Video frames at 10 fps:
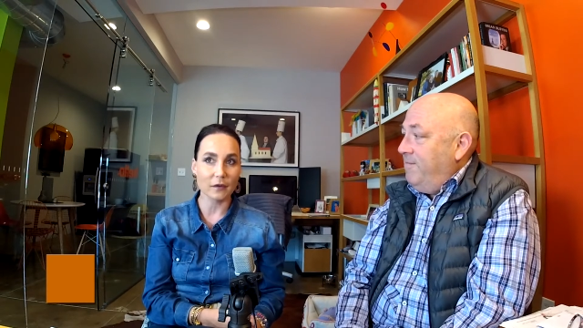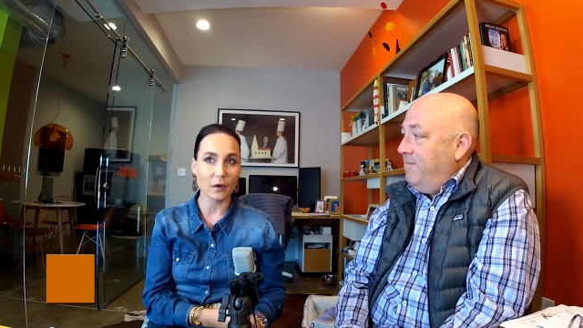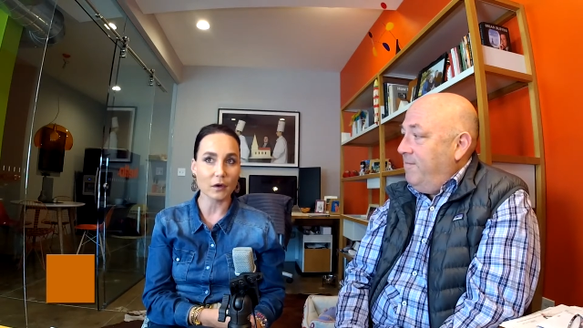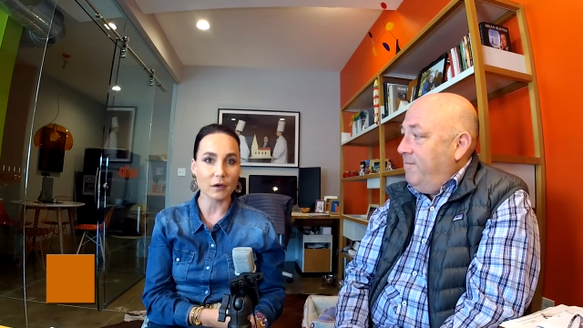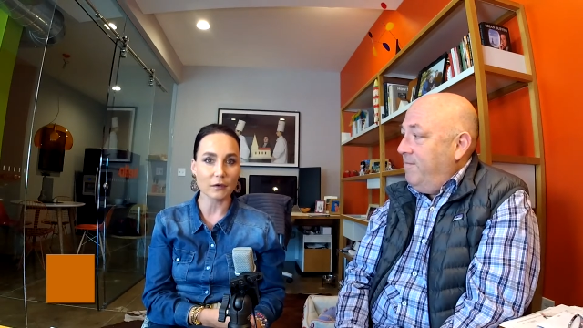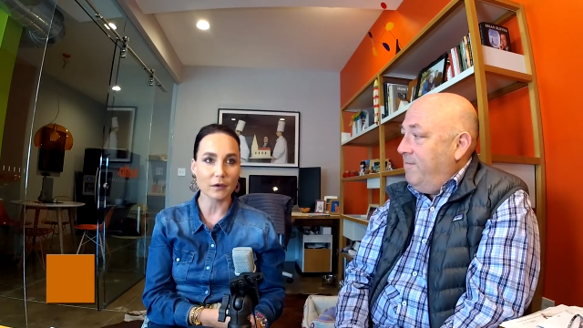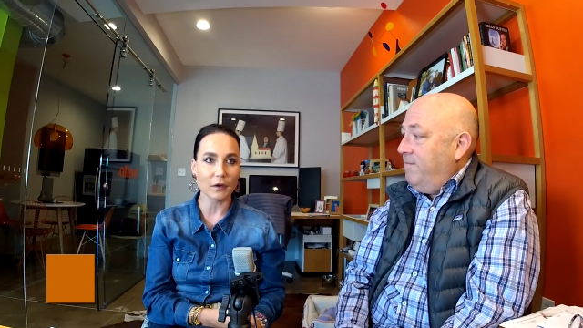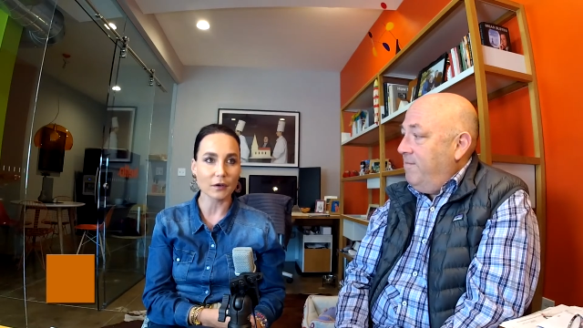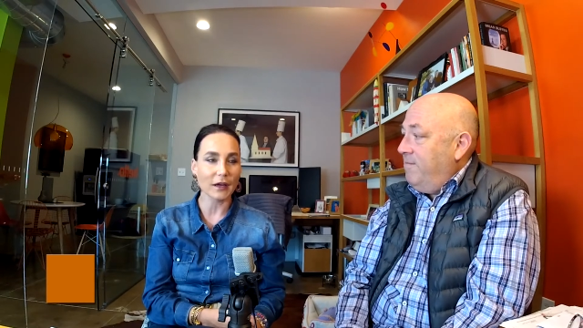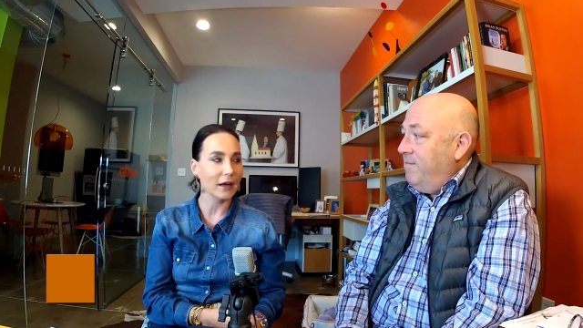Speaker 1: her
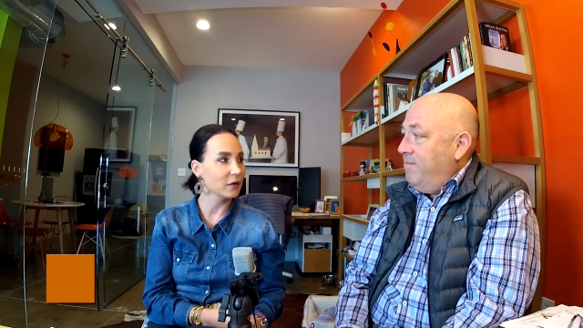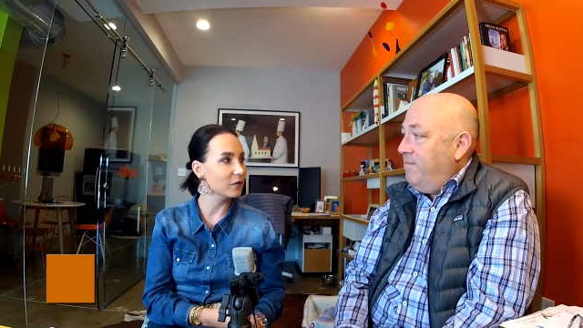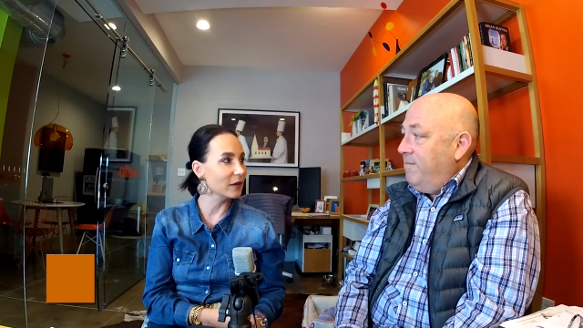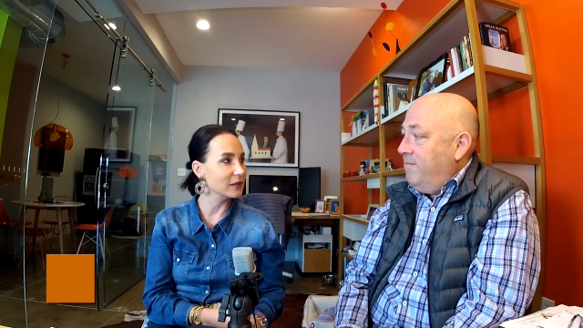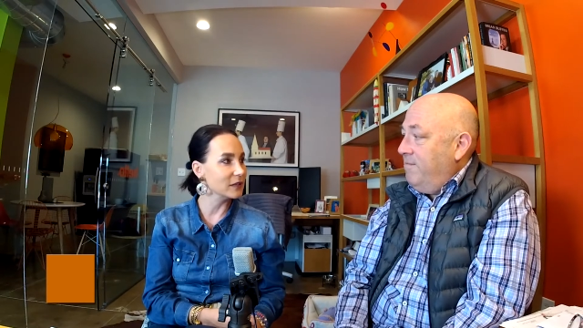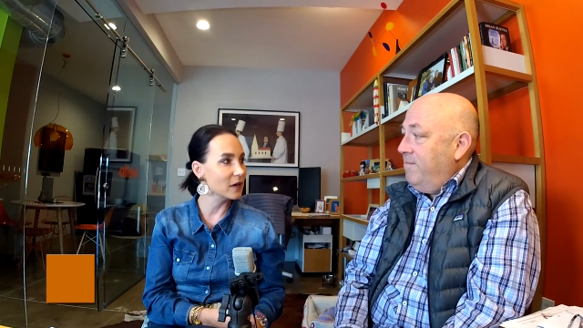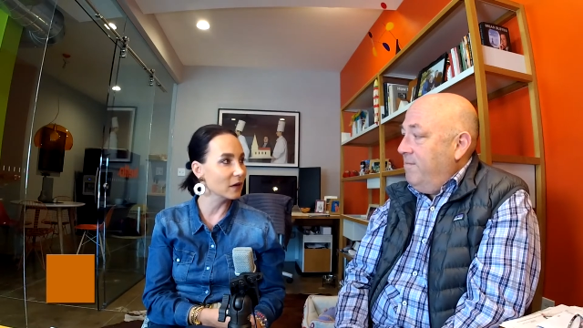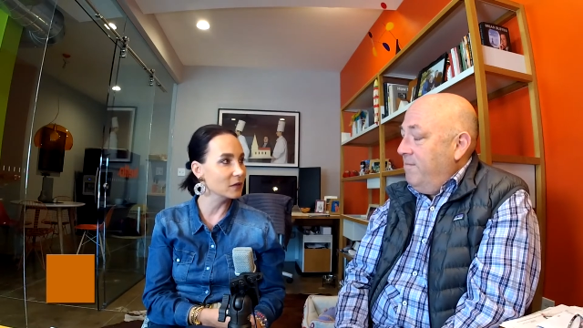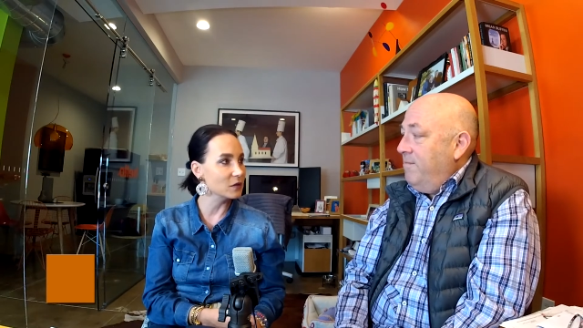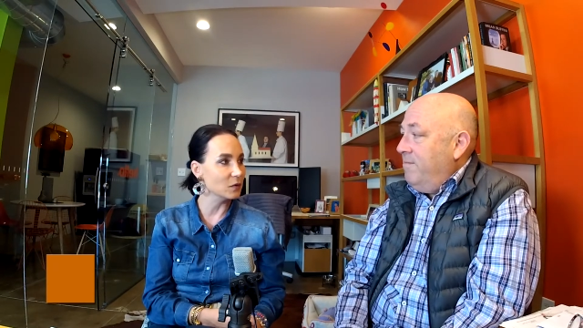her kind of
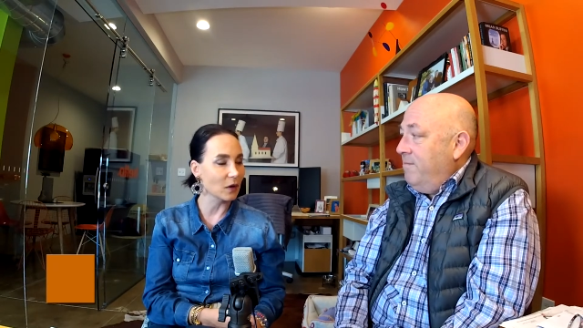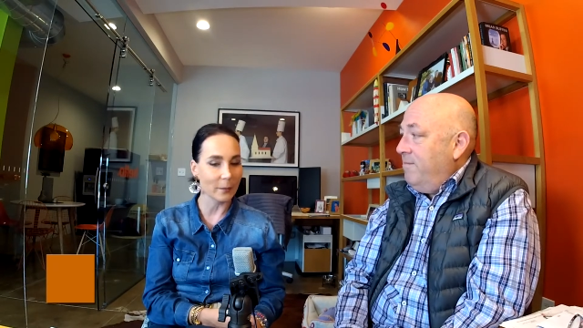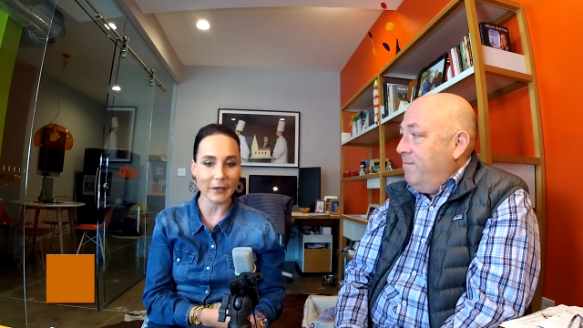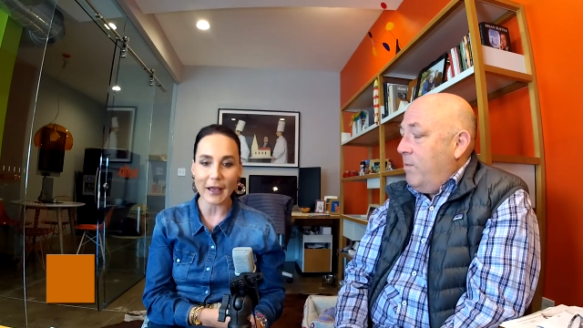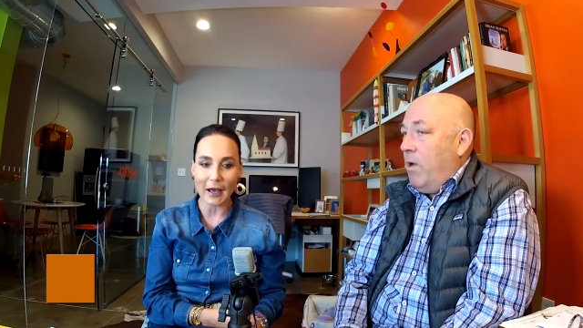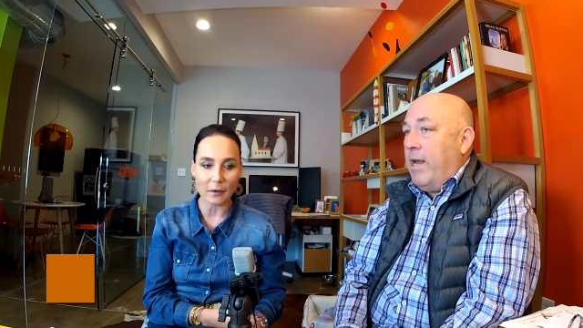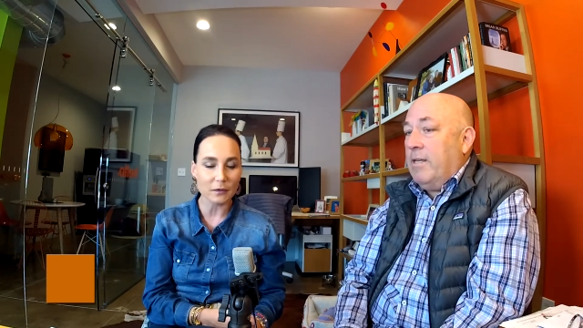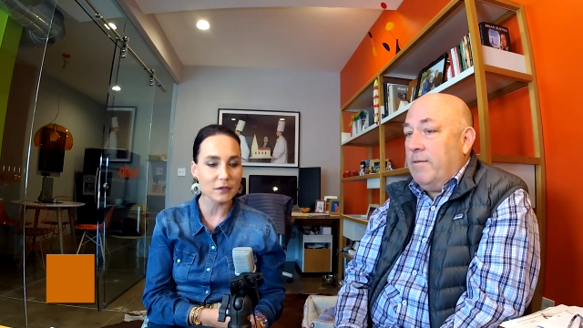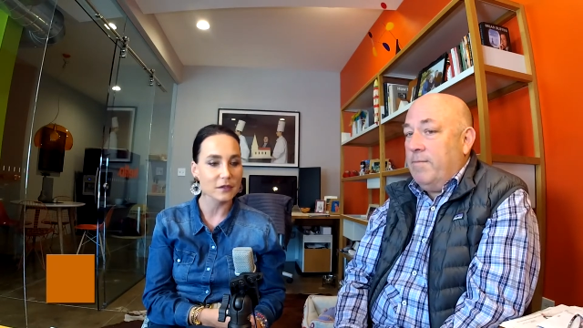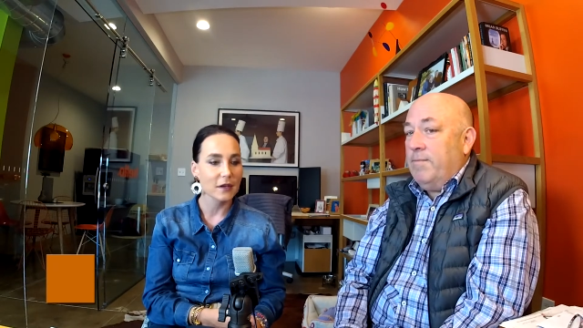idea to coming right.
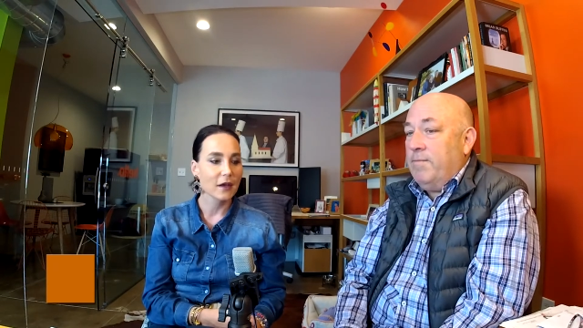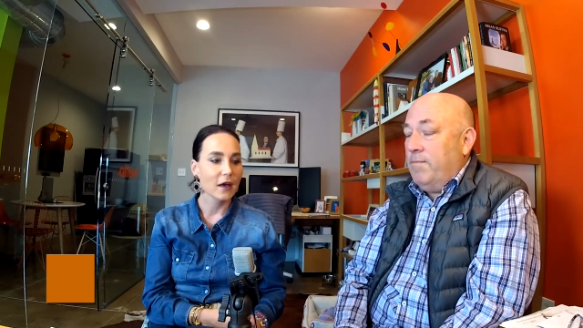out